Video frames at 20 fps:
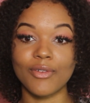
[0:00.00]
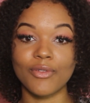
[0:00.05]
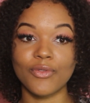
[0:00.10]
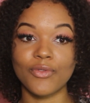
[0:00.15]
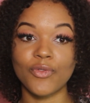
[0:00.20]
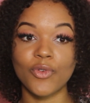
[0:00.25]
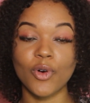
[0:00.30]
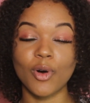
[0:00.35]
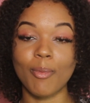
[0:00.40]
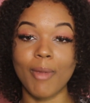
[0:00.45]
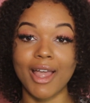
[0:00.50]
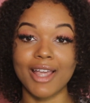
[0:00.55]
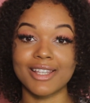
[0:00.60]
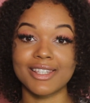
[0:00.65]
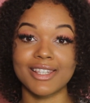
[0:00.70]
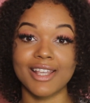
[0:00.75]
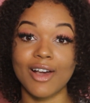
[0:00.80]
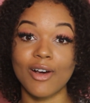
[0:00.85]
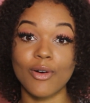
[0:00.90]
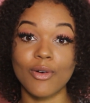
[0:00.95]
for
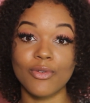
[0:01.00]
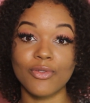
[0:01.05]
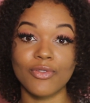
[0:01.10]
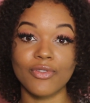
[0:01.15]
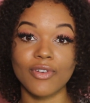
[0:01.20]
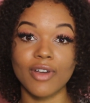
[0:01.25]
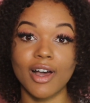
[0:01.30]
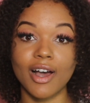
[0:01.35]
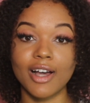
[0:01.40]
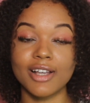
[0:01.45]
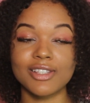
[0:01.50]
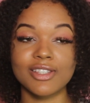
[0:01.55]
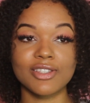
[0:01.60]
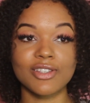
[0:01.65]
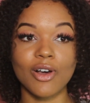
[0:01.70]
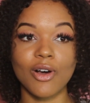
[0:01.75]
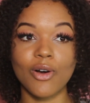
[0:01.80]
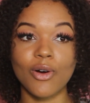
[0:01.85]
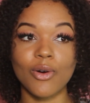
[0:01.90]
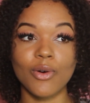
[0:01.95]
myself.
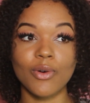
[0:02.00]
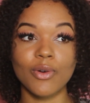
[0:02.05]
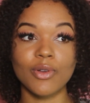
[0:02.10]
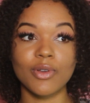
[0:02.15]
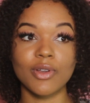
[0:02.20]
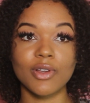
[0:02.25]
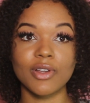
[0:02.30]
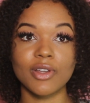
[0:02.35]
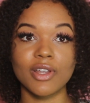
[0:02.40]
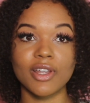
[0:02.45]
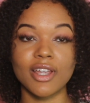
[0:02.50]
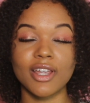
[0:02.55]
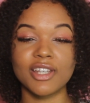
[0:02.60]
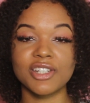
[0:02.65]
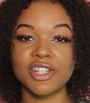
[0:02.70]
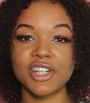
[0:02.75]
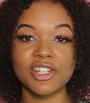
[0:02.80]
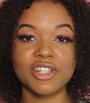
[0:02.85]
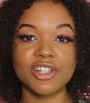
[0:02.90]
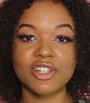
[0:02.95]
So
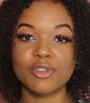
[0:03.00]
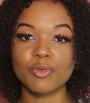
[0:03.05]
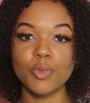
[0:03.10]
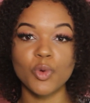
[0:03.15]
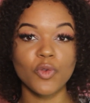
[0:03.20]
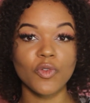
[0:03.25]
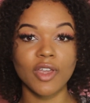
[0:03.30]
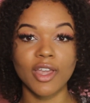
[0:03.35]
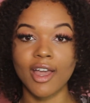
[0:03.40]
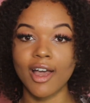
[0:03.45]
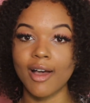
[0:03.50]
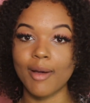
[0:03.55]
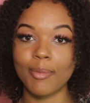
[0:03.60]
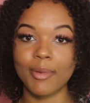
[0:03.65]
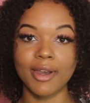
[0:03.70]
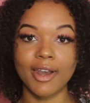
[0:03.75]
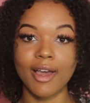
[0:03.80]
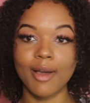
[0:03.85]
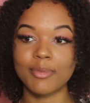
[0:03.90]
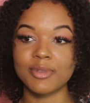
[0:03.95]
she's just moving
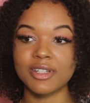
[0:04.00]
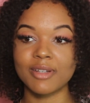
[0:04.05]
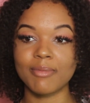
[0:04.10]
up and up.